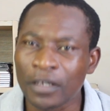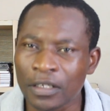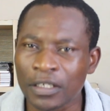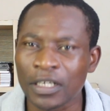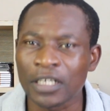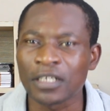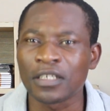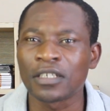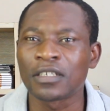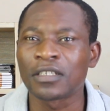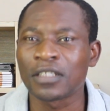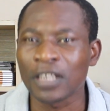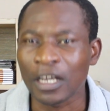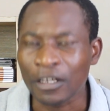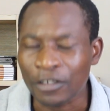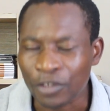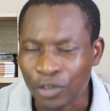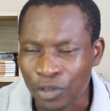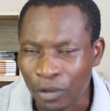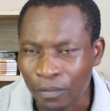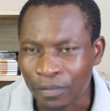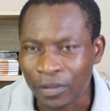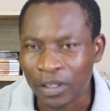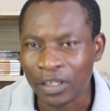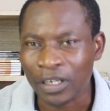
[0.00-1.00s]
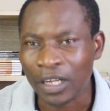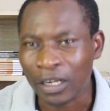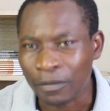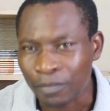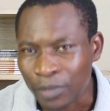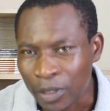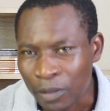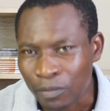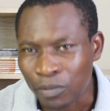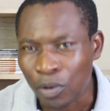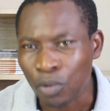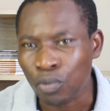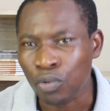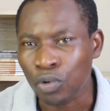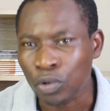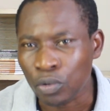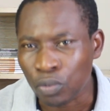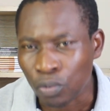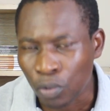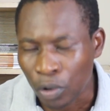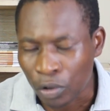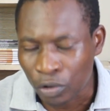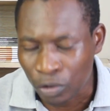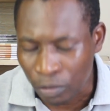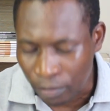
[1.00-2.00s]
Just start something that people would
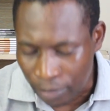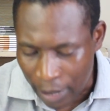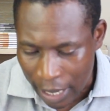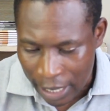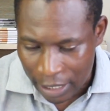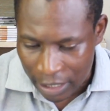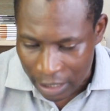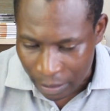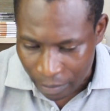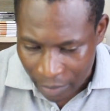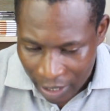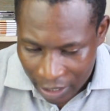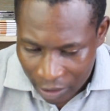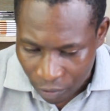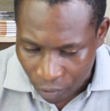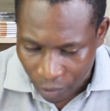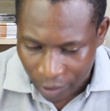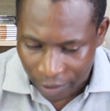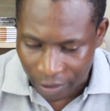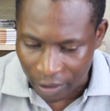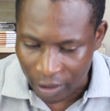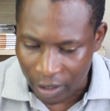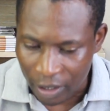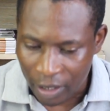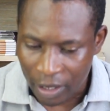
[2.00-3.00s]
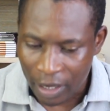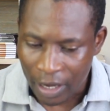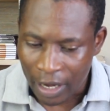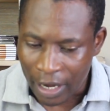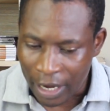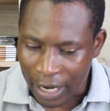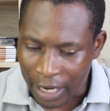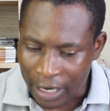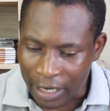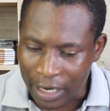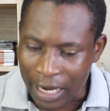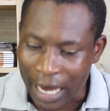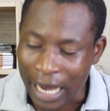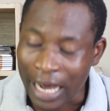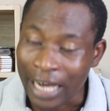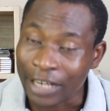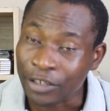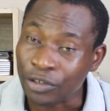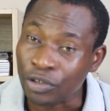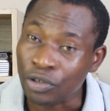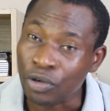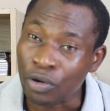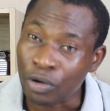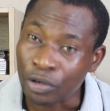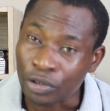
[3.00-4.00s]
want to part their money with. And
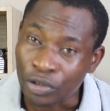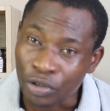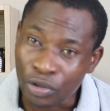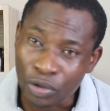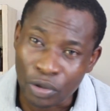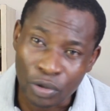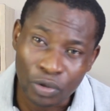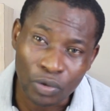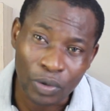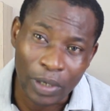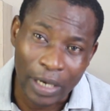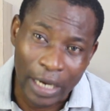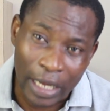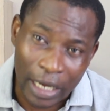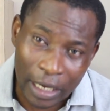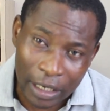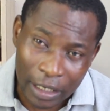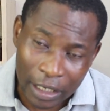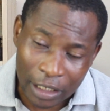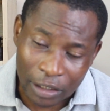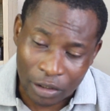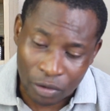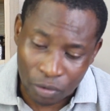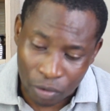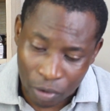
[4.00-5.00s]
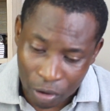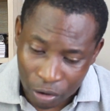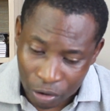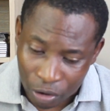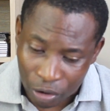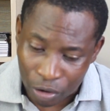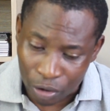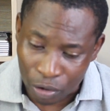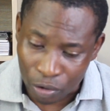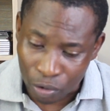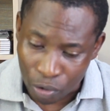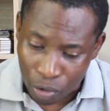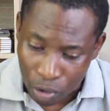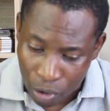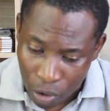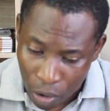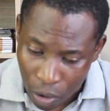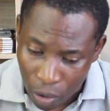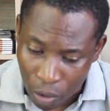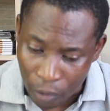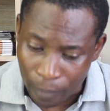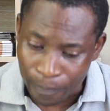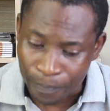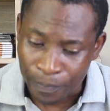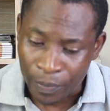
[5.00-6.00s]
as you continue to learn, as you continue to
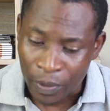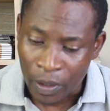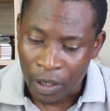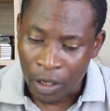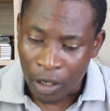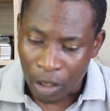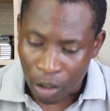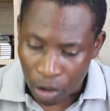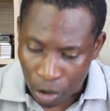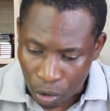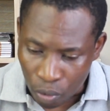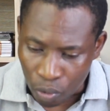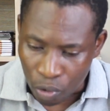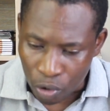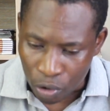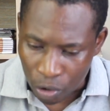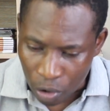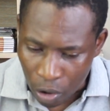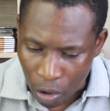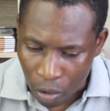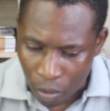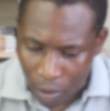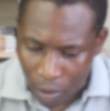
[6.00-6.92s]
grow, you will know